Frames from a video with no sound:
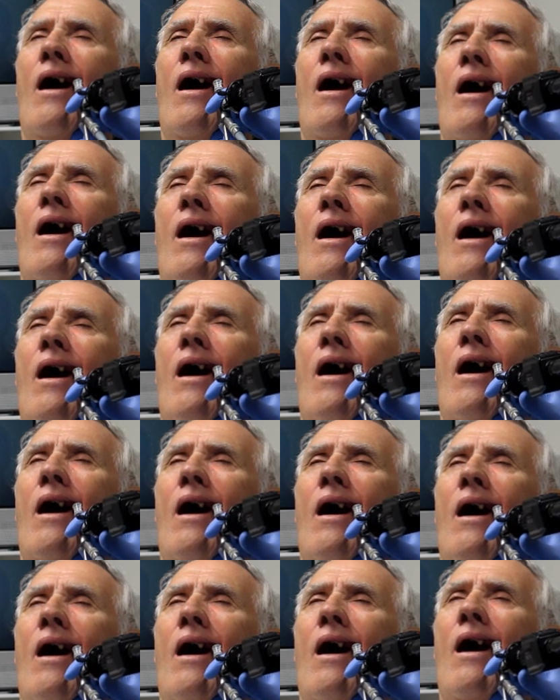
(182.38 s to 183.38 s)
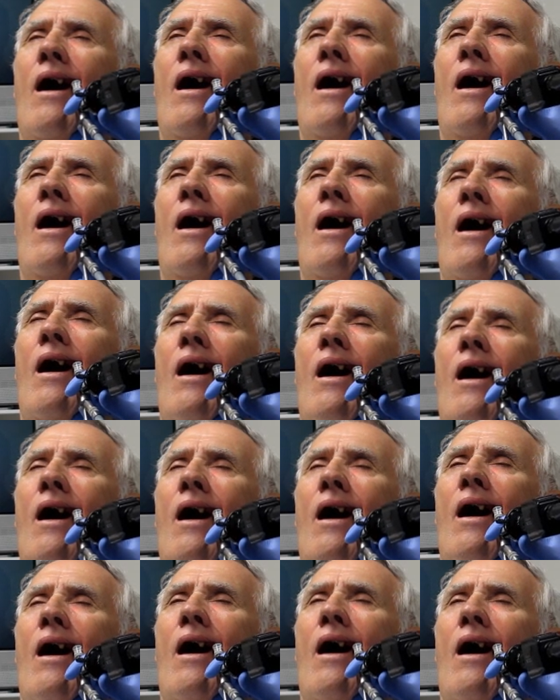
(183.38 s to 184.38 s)
we go. And
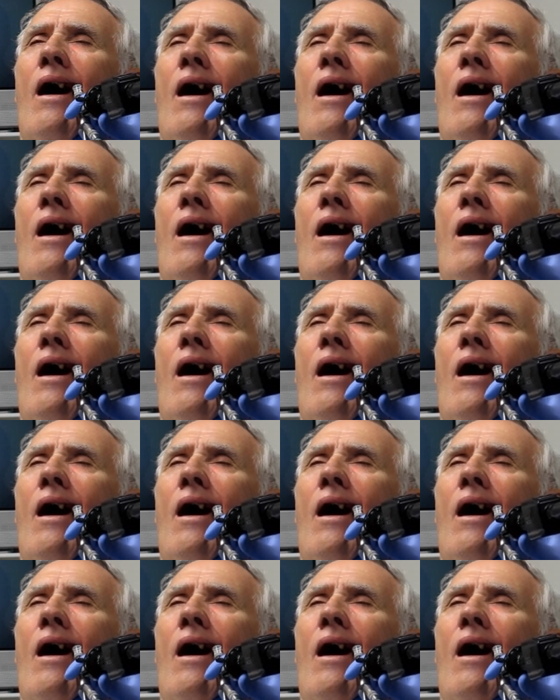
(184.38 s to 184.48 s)
deflate.